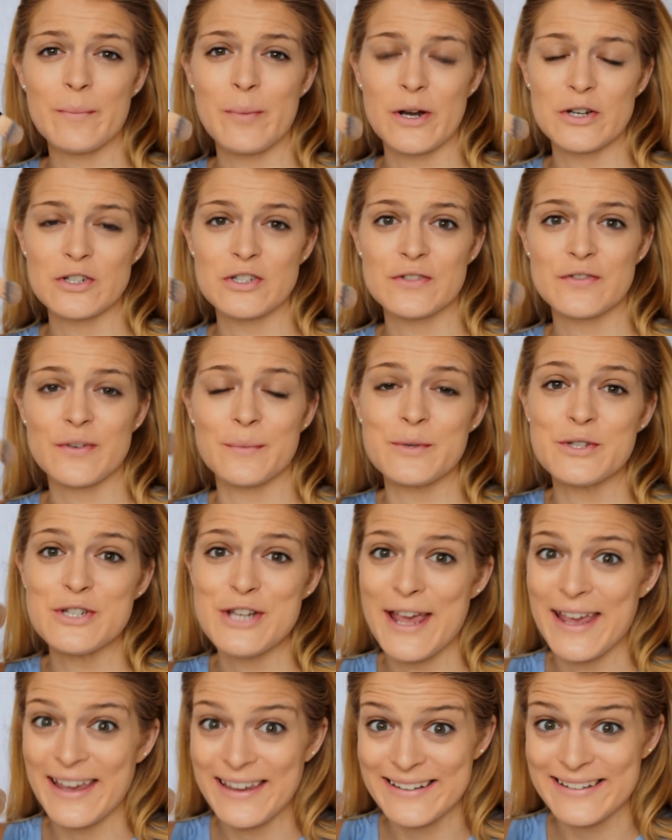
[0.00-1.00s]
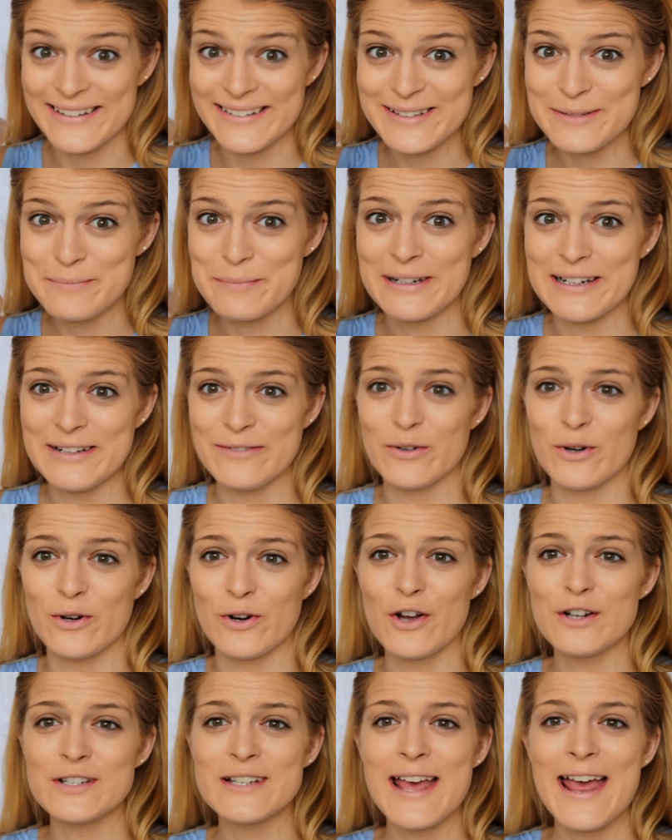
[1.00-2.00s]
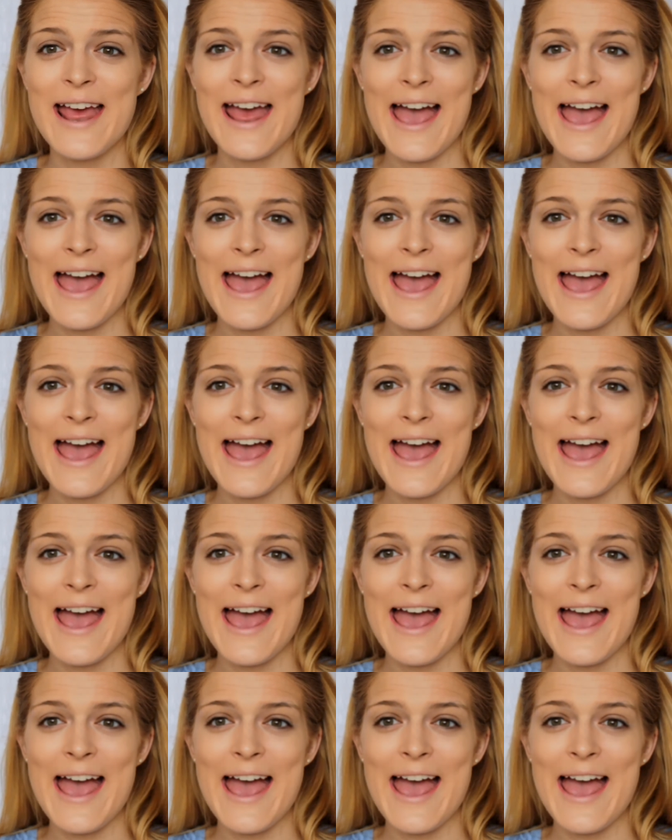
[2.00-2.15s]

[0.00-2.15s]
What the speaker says: brushes from Checkers, believe it or not.